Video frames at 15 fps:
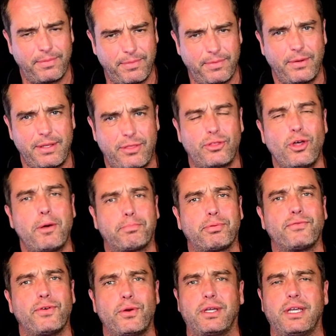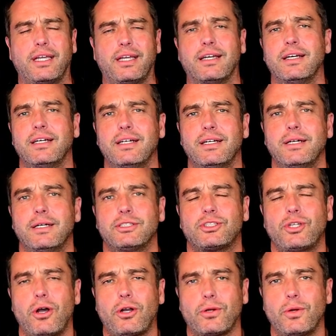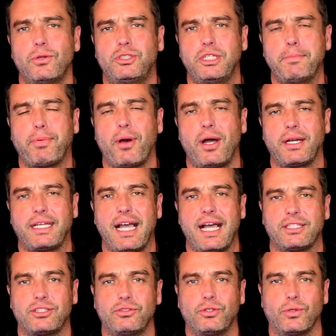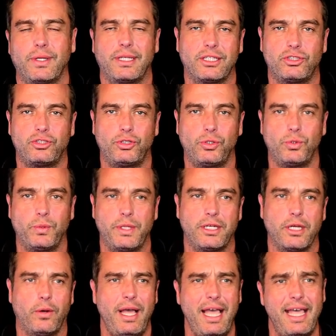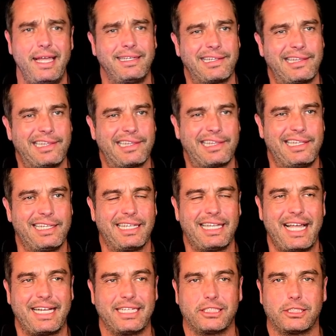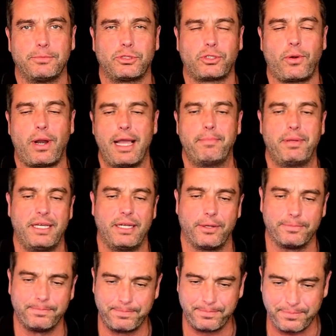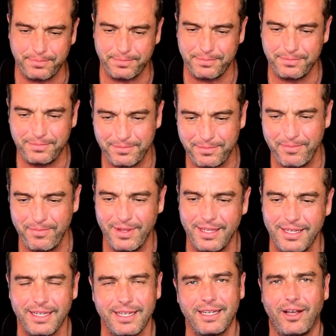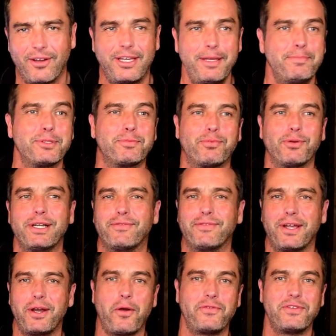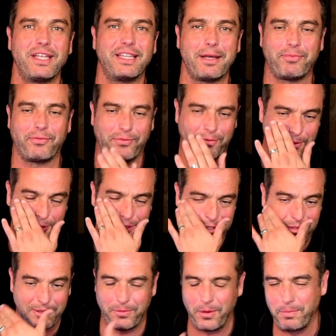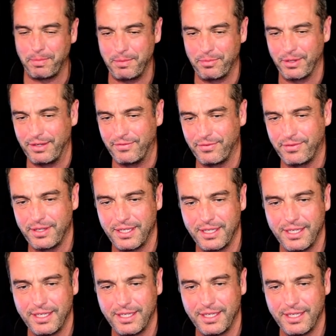very thought-provoking Soccer OG podcasts during this June window. And like and subscribe here. I'll keep this brief. I know I've said that before, so it won't be brief.